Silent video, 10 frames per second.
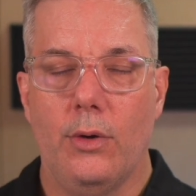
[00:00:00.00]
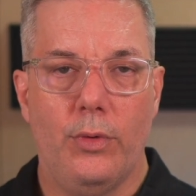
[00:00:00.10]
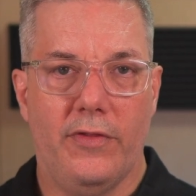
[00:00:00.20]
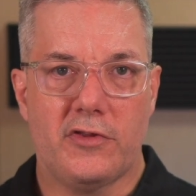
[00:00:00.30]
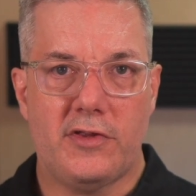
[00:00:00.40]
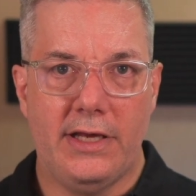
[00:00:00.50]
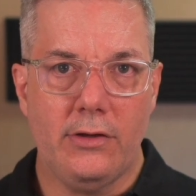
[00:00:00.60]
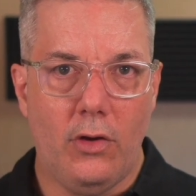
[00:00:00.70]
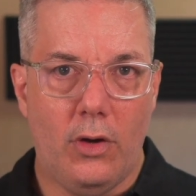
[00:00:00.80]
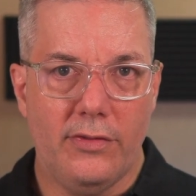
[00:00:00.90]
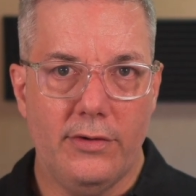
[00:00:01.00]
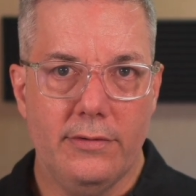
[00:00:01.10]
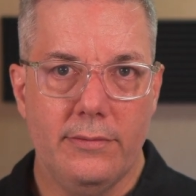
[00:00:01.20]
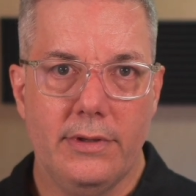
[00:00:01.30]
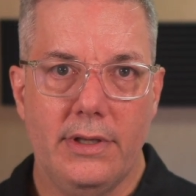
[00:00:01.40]
with a single
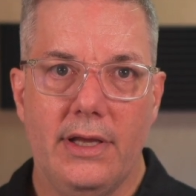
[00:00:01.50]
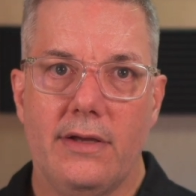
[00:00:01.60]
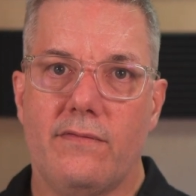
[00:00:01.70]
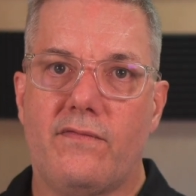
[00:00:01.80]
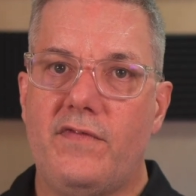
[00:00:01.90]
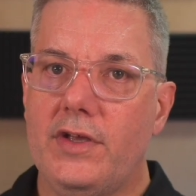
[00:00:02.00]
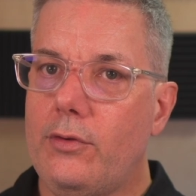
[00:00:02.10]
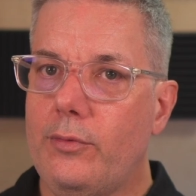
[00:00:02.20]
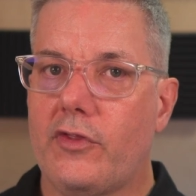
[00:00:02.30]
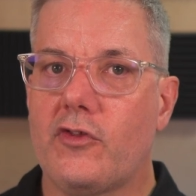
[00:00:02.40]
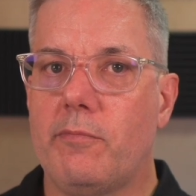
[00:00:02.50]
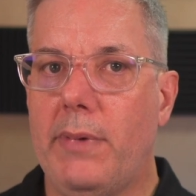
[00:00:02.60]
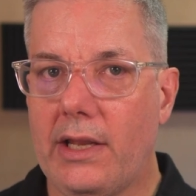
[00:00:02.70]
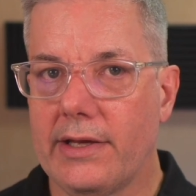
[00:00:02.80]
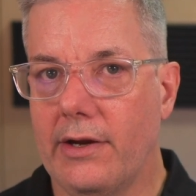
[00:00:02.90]
author and filled with
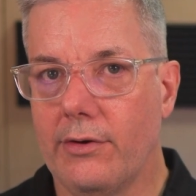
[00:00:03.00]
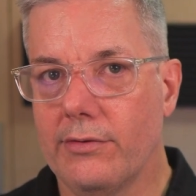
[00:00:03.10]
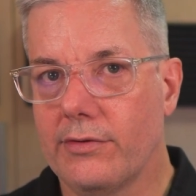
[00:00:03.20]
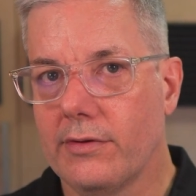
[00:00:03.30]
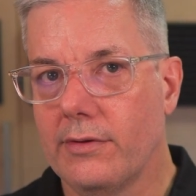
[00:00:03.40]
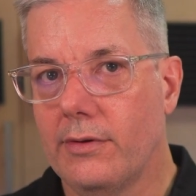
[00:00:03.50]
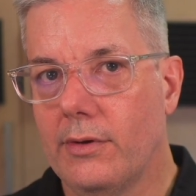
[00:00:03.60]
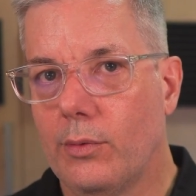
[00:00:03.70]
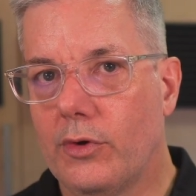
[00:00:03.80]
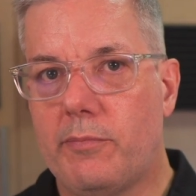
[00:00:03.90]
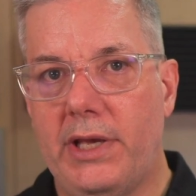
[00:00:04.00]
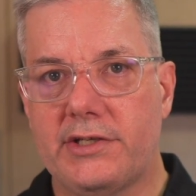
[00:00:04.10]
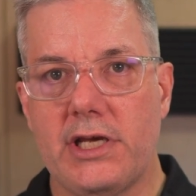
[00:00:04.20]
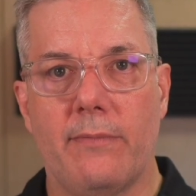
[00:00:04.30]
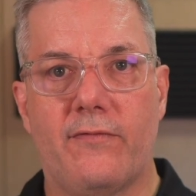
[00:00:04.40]
spelling errors, was
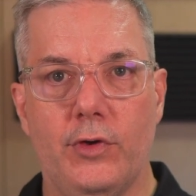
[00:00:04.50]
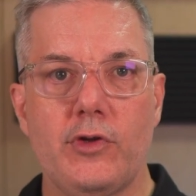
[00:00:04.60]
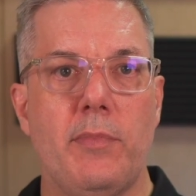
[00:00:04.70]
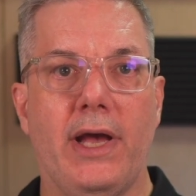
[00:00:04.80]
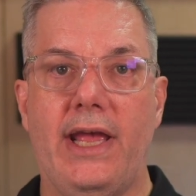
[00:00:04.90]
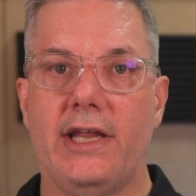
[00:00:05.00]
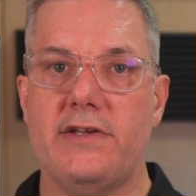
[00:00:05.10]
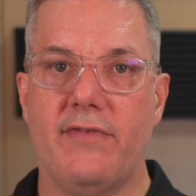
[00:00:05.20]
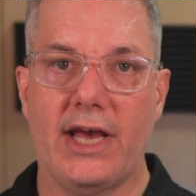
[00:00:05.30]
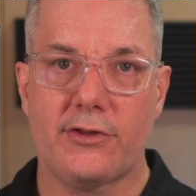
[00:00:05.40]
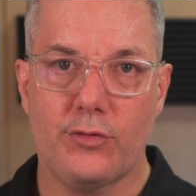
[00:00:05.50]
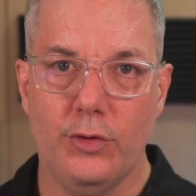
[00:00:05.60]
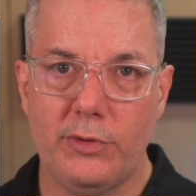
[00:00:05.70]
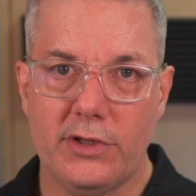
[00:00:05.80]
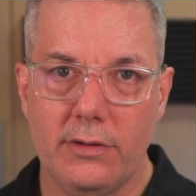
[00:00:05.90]
picked up first by anti-vax
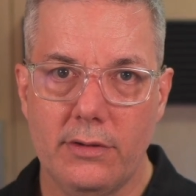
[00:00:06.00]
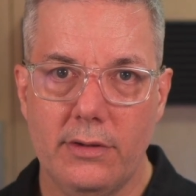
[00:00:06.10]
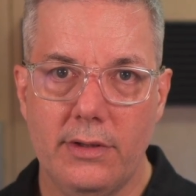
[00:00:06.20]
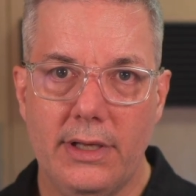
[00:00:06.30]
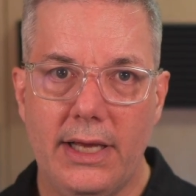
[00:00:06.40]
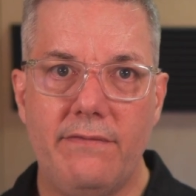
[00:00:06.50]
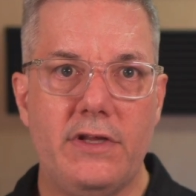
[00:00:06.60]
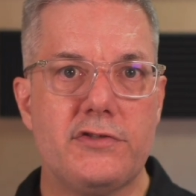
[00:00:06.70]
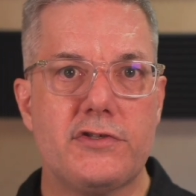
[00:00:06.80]
groups and then